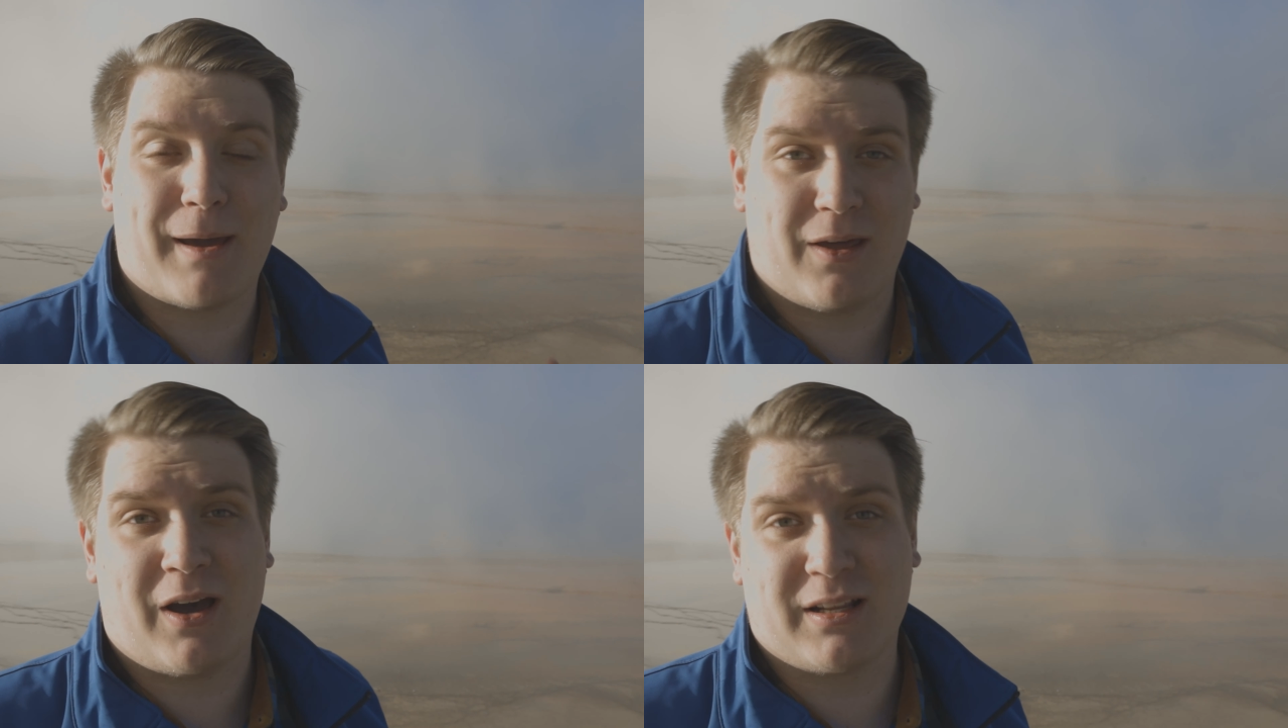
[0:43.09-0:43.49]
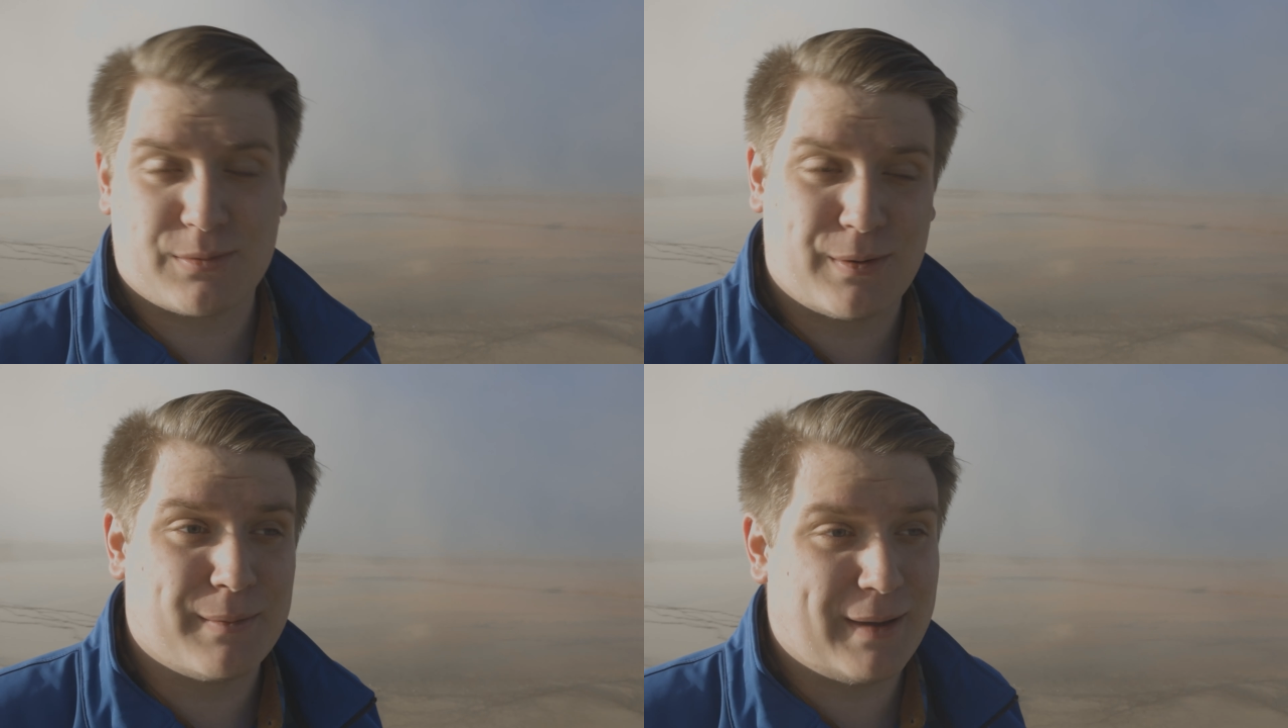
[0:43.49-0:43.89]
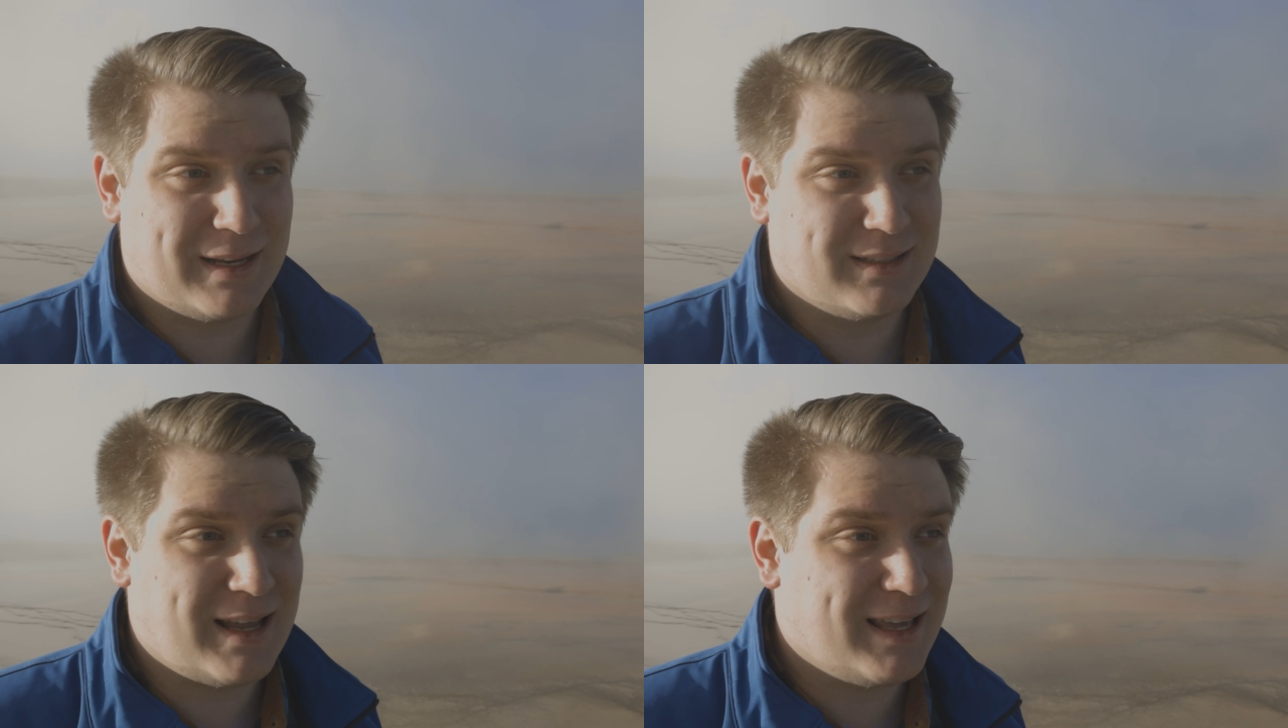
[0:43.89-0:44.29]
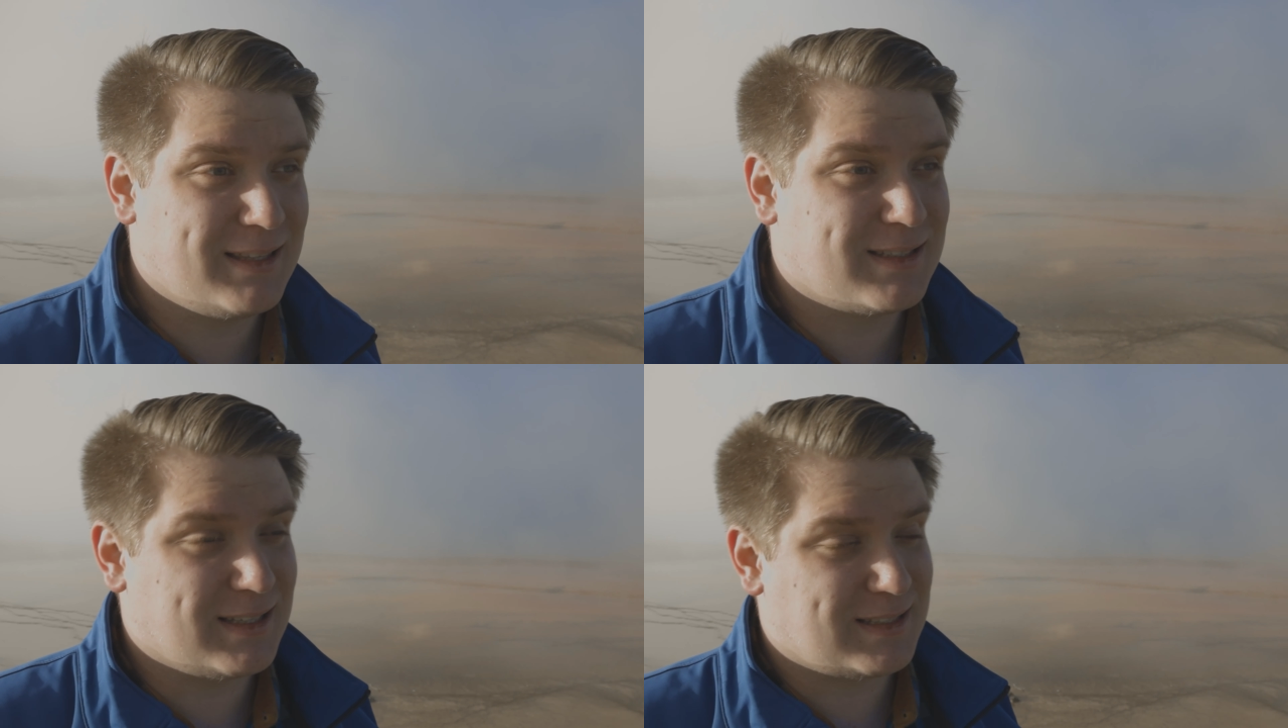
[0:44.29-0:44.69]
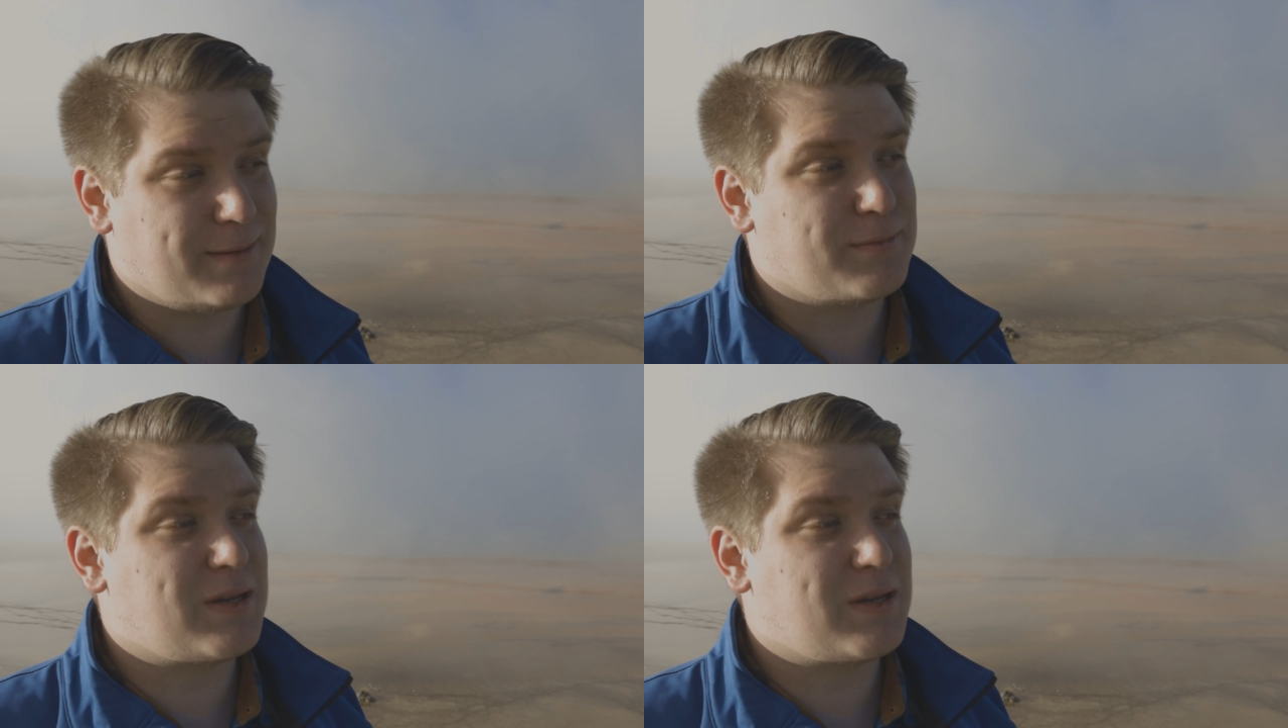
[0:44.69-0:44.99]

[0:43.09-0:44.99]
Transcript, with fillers: by the hot spring maintains the same